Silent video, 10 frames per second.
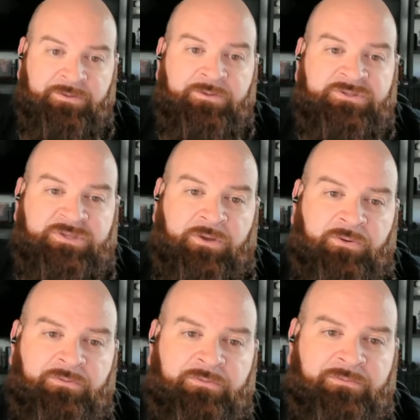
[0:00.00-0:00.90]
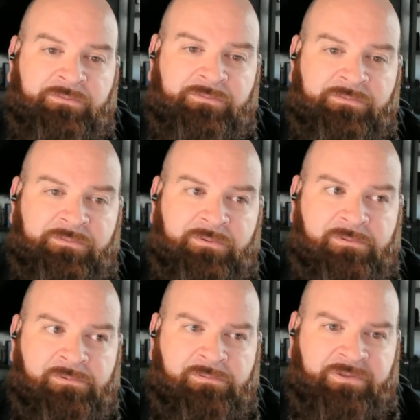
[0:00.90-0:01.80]
So,
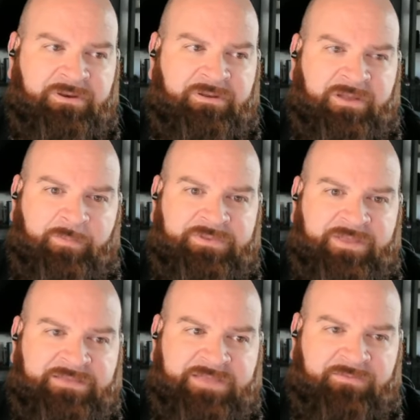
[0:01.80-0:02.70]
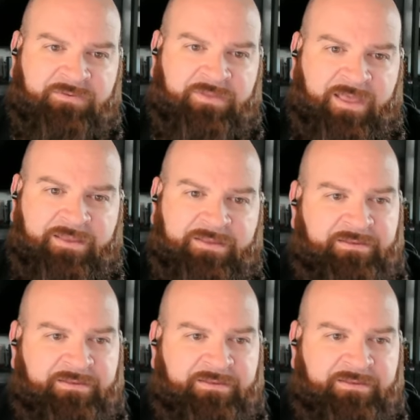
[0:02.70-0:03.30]
within a couple days after that,